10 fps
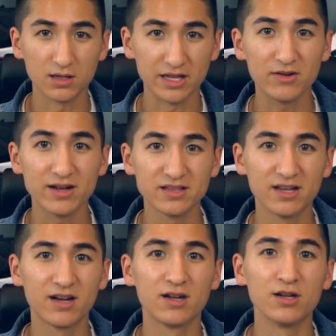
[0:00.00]
Link right
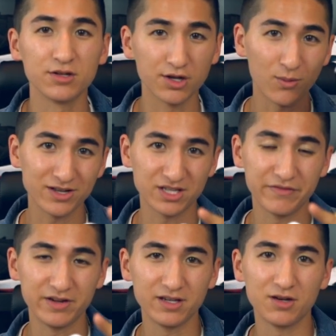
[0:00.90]
there, go watch that
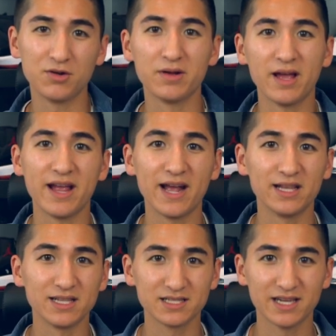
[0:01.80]
video,
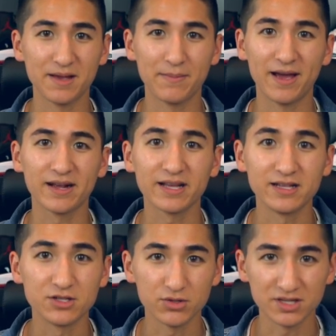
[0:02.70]
and let's get back
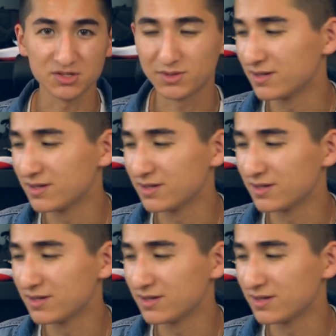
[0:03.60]
into this